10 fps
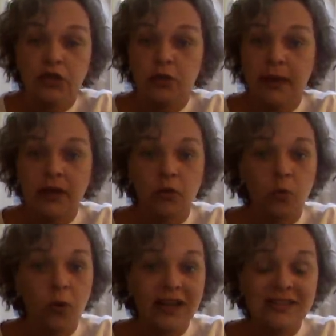No matter
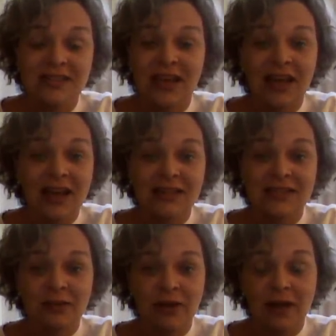what
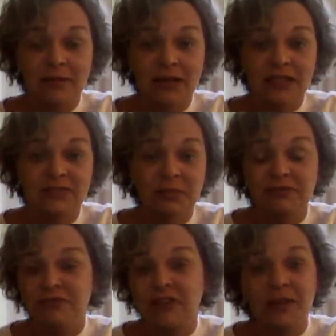size that rabbit is, from a
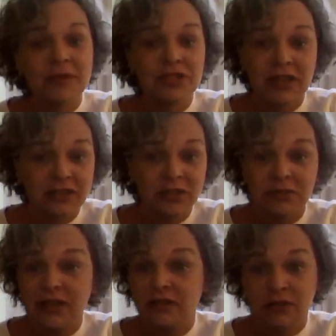Flemish down to
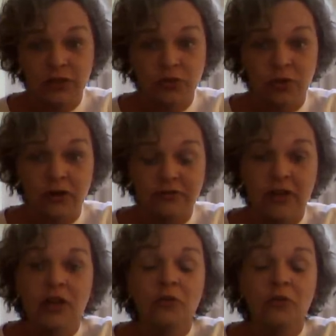a Netherland dwarf,